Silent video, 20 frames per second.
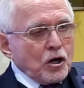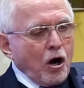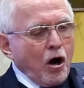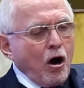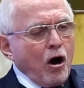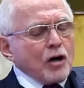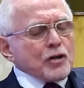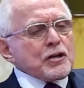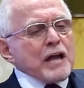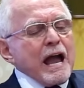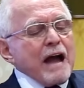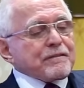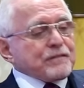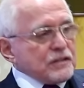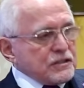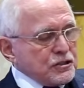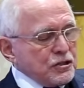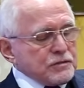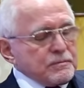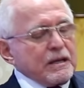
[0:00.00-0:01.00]
All you have,
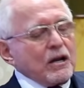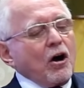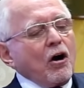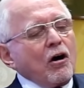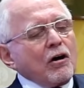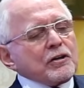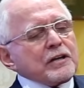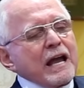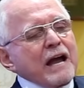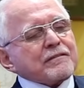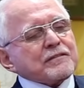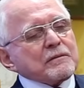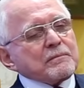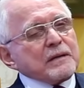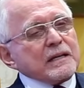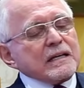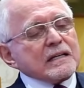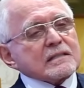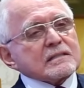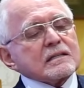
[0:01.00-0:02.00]
excuse me, all you have to
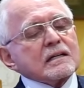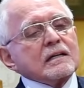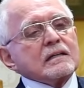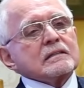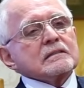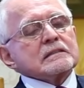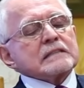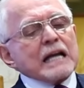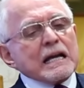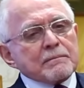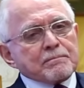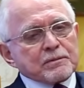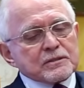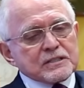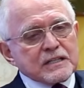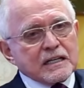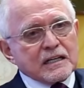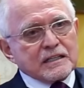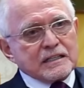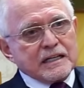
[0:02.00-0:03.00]
be is
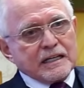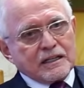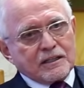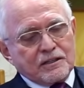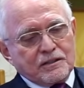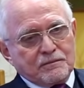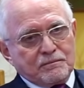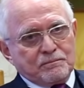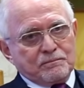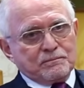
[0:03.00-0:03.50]
10% of Nick.